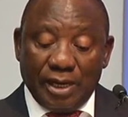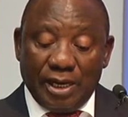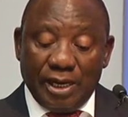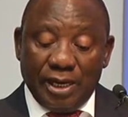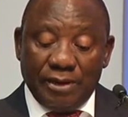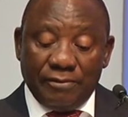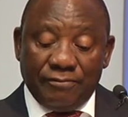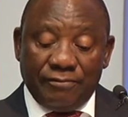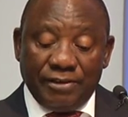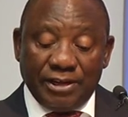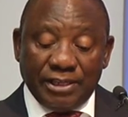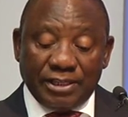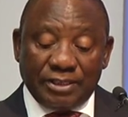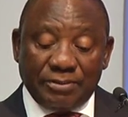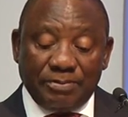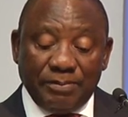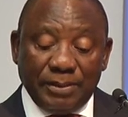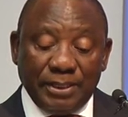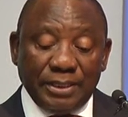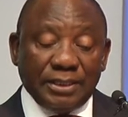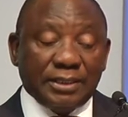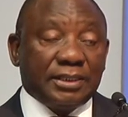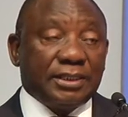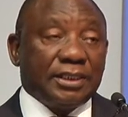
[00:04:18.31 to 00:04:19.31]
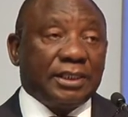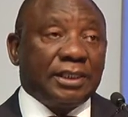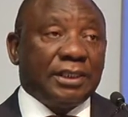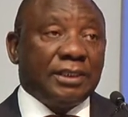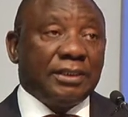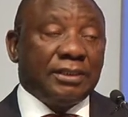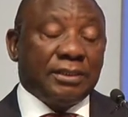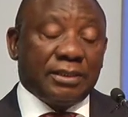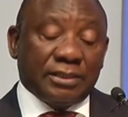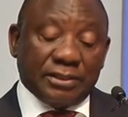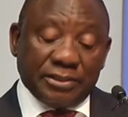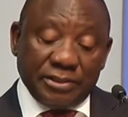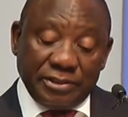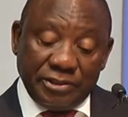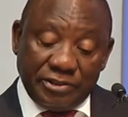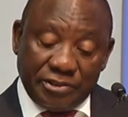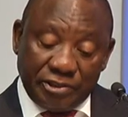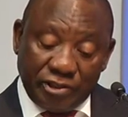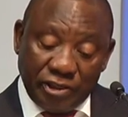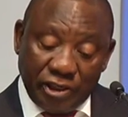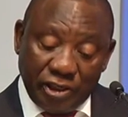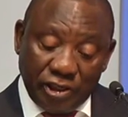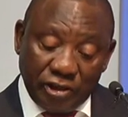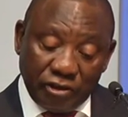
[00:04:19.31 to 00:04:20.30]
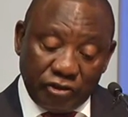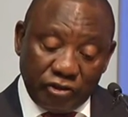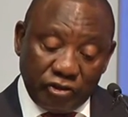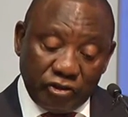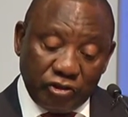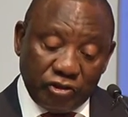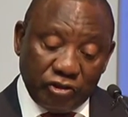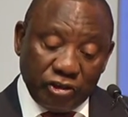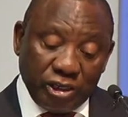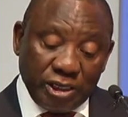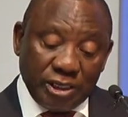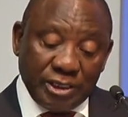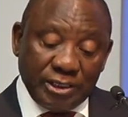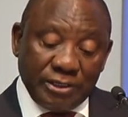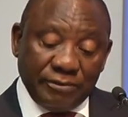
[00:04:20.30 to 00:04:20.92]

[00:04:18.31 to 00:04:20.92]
Investment in research and